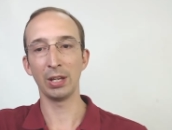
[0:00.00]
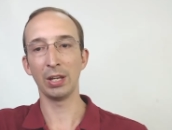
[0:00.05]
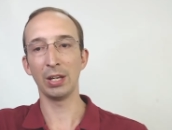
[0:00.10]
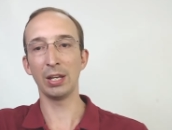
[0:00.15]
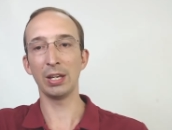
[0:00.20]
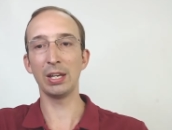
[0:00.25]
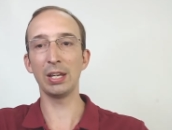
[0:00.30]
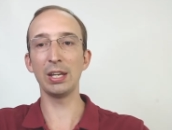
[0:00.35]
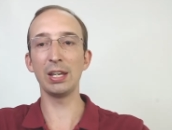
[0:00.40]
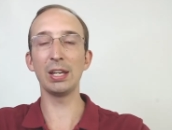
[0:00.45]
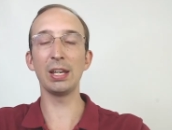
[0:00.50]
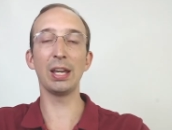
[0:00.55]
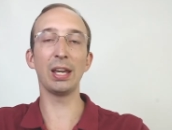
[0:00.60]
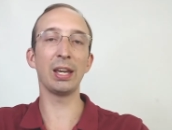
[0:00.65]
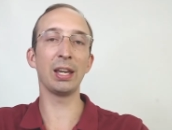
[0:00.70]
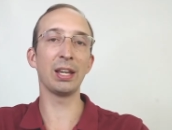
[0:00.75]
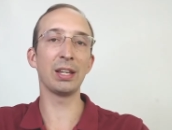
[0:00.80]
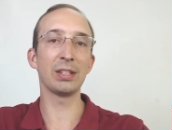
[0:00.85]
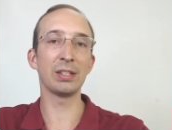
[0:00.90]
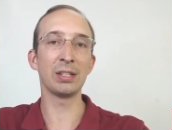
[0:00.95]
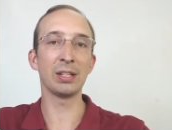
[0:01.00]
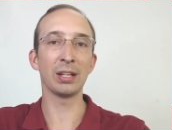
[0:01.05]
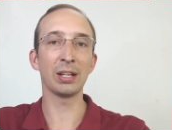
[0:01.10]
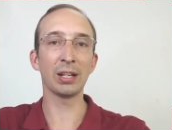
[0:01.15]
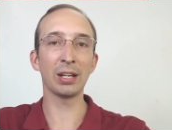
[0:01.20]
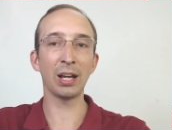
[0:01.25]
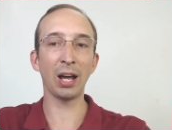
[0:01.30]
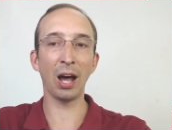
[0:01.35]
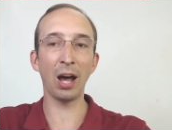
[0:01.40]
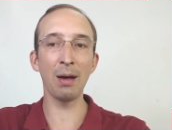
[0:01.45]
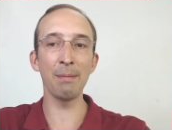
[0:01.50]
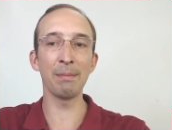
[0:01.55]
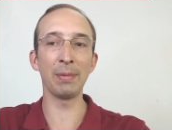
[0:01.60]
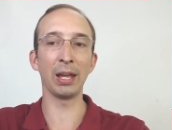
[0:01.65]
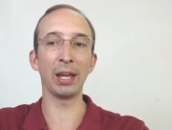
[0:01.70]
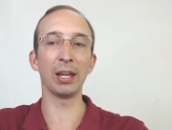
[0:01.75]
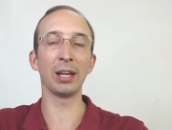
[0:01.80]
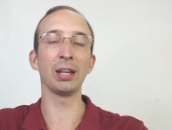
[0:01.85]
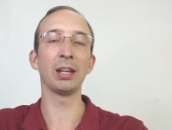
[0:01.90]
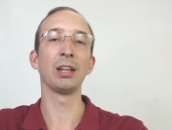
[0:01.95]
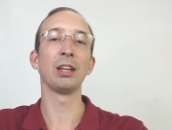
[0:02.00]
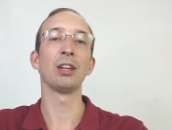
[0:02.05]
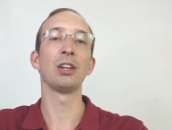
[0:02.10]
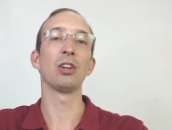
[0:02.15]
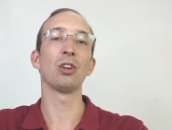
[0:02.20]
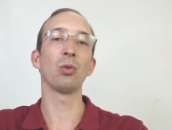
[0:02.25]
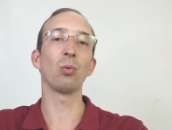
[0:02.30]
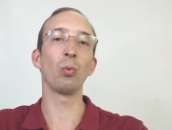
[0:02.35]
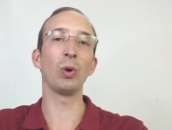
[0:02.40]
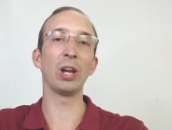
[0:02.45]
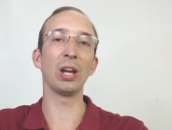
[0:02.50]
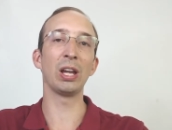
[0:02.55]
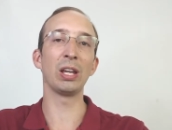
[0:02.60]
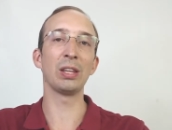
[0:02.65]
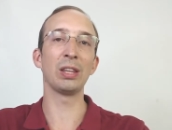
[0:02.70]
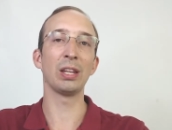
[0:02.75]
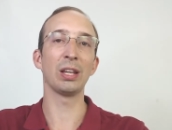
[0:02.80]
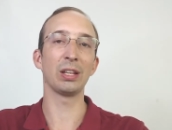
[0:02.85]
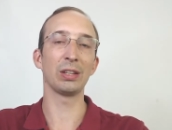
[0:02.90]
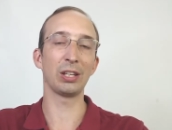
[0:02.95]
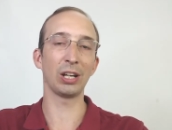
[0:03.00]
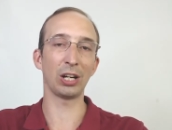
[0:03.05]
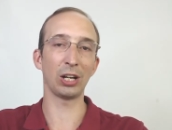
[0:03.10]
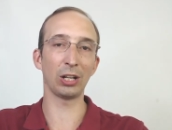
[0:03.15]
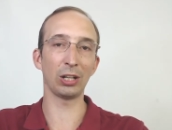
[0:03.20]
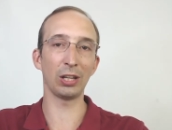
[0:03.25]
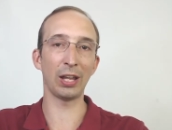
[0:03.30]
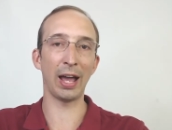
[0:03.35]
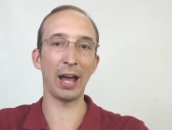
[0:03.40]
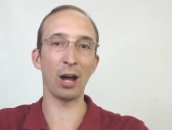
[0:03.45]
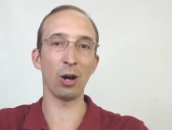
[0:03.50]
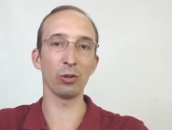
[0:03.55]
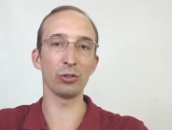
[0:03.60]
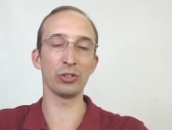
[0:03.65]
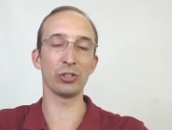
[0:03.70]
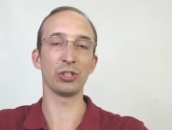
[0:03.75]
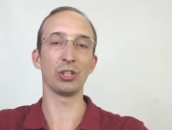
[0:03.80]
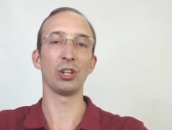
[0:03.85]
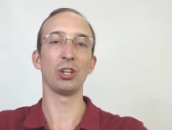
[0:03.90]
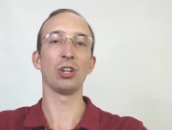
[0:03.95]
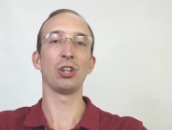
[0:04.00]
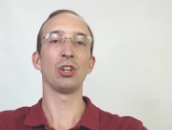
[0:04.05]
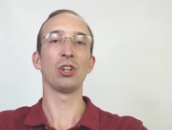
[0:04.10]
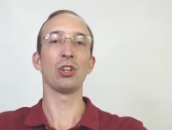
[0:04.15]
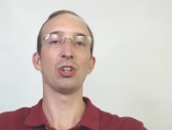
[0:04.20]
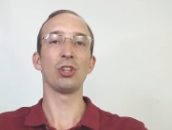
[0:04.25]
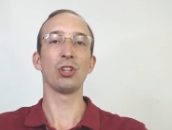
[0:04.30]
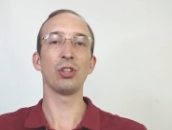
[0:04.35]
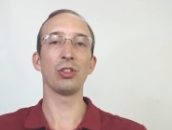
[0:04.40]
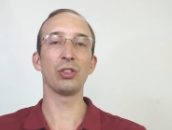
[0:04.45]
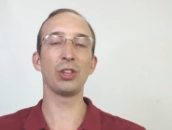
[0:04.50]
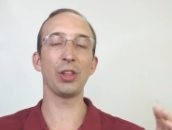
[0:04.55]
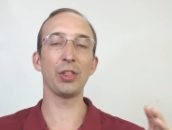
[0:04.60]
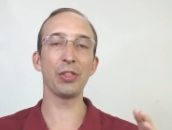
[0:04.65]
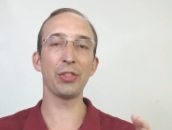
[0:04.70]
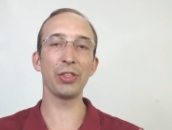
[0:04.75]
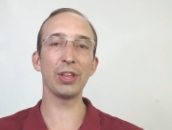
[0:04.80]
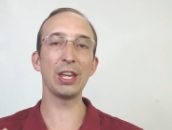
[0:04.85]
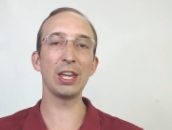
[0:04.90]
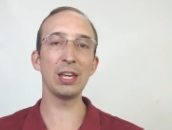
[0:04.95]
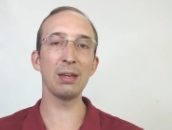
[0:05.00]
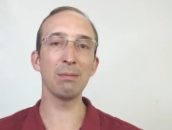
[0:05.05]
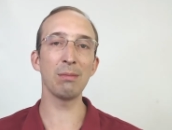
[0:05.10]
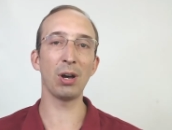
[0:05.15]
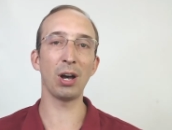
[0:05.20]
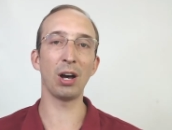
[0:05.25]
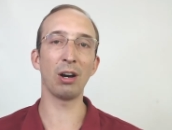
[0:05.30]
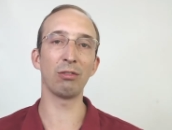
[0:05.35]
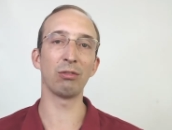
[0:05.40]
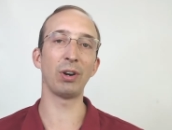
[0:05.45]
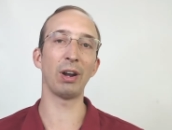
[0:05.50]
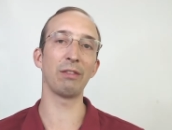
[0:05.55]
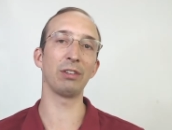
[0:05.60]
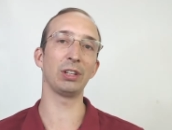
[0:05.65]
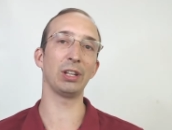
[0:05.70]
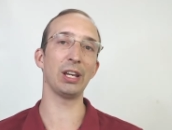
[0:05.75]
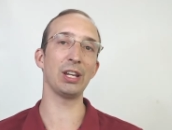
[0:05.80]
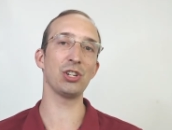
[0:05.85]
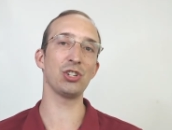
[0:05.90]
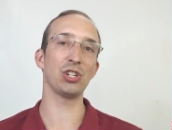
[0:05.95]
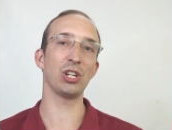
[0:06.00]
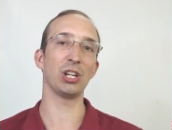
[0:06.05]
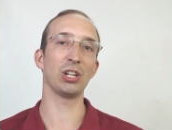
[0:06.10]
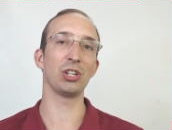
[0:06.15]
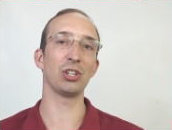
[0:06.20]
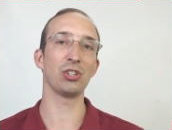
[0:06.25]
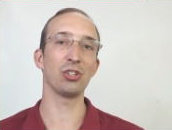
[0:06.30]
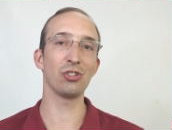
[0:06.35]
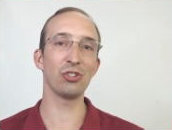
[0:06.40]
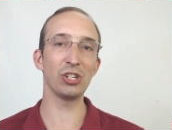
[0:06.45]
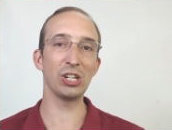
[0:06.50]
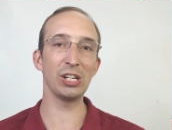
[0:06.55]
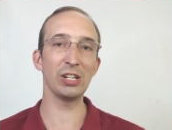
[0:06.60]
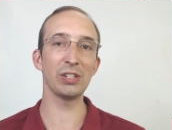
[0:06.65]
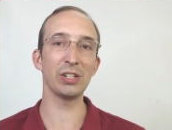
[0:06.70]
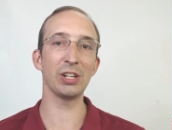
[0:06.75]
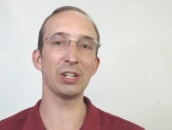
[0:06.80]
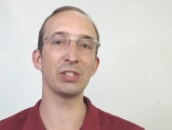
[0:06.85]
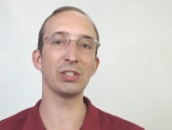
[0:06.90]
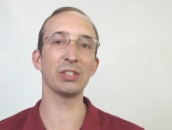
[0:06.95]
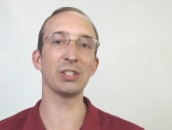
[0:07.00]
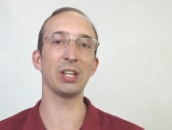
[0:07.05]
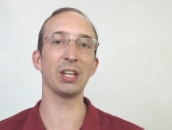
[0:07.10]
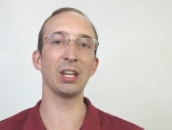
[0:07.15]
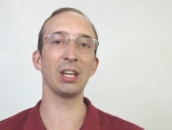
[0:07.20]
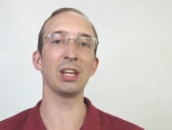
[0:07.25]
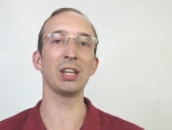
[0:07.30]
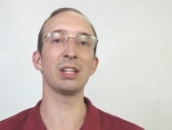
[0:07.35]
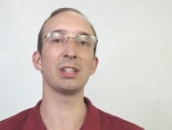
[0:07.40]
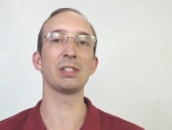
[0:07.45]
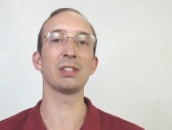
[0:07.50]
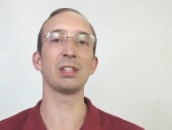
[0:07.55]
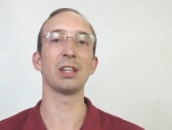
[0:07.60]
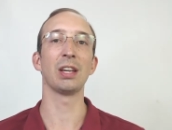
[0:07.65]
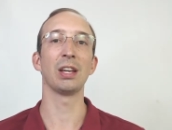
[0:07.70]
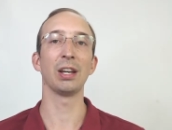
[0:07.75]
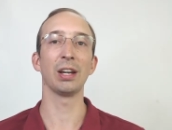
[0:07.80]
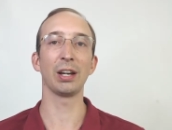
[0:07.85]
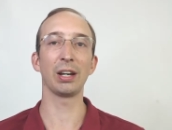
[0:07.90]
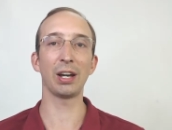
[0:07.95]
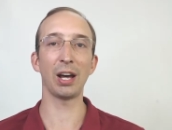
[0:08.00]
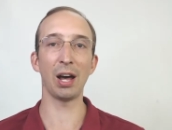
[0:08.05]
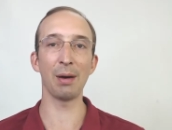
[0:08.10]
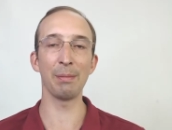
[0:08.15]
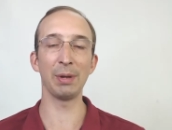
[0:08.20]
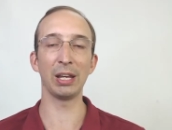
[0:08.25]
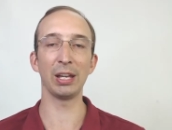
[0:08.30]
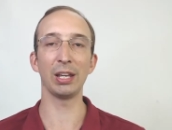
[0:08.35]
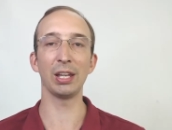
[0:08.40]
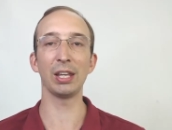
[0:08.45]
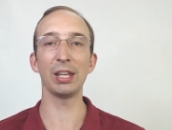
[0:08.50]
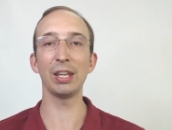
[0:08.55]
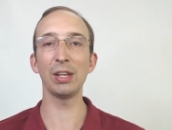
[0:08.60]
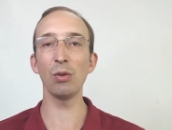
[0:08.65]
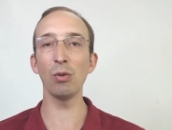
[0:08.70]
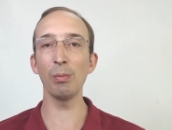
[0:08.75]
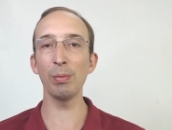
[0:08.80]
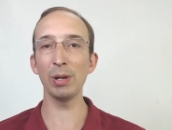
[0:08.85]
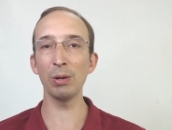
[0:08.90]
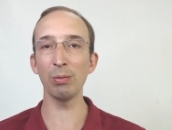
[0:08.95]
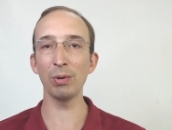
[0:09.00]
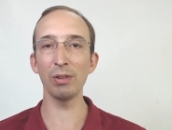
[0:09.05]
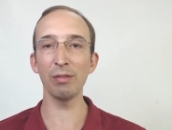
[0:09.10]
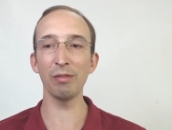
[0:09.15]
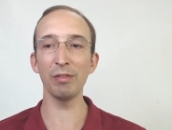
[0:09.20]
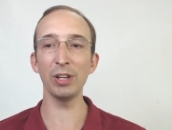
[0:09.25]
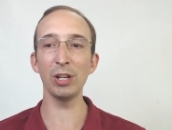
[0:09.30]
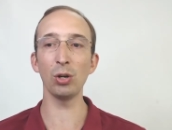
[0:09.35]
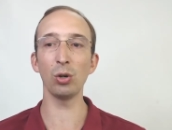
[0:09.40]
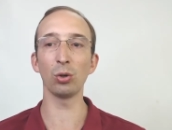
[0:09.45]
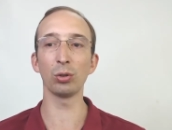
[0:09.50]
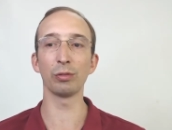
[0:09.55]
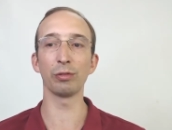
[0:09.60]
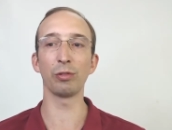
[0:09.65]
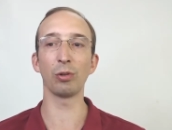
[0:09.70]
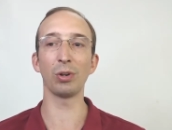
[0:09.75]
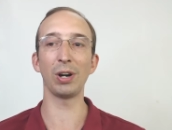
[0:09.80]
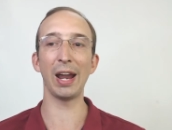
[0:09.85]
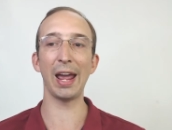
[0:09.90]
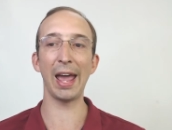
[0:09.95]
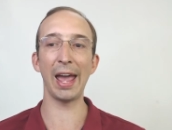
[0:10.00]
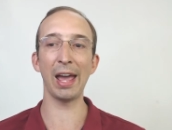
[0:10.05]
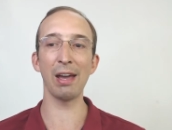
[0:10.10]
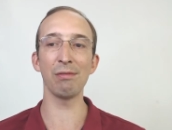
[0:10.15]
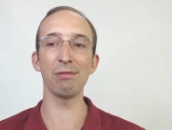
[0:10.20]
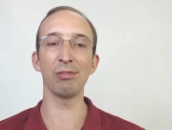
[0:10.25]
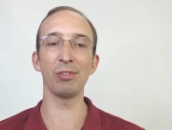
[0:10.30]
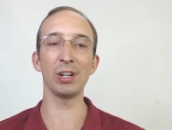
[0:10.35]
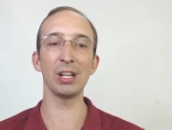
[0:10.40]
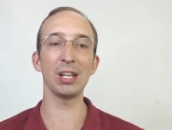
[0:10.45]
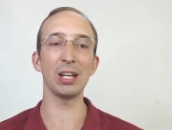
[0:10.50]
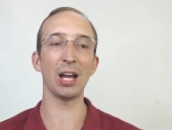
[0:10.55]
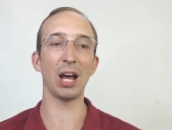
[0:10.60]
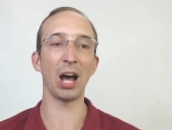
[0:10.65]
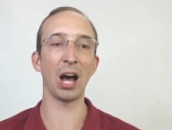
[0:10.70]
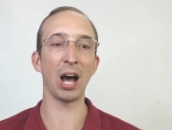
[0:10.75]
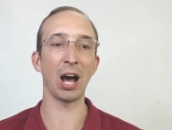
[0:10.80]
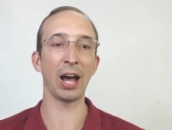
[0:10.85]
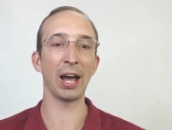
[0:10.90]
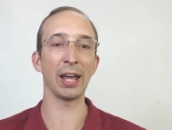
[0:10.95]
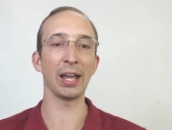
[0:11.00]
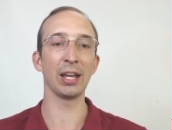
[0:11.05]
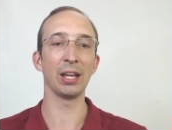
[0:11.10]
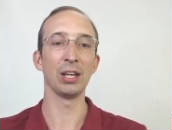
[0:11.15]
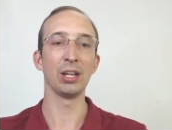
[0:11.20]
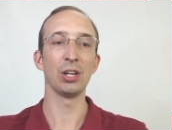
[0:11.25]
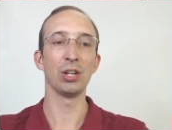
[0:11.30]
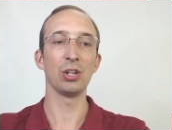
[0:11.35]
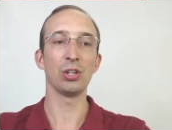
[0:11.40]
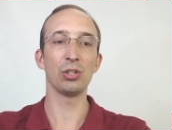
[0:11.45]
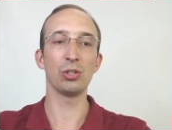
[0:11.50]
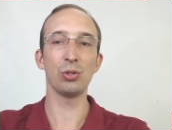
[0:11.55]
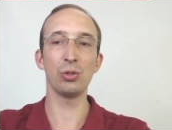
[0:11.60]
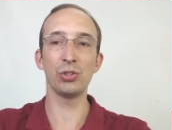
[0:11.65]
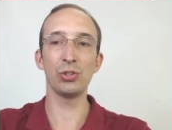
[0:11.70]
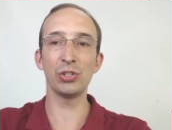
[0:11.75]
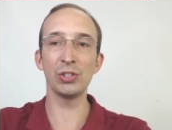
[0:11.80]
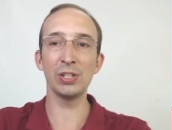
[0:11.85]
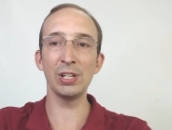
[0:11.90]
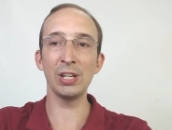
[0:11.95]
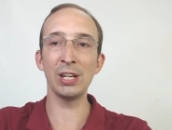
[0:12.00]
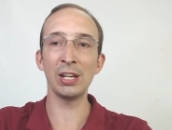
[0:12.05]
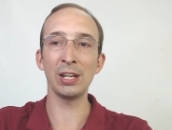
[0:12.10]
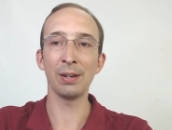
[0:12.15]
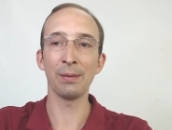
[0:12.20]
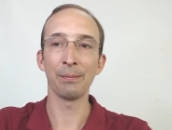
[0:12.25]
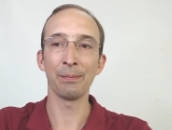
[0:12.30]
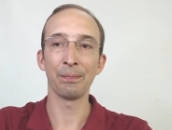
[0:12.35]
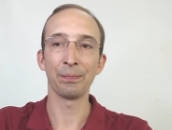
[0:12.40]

He is coming with the clouds. The theme of Revelation Jesus is coming. He will be revealed for every eye to see.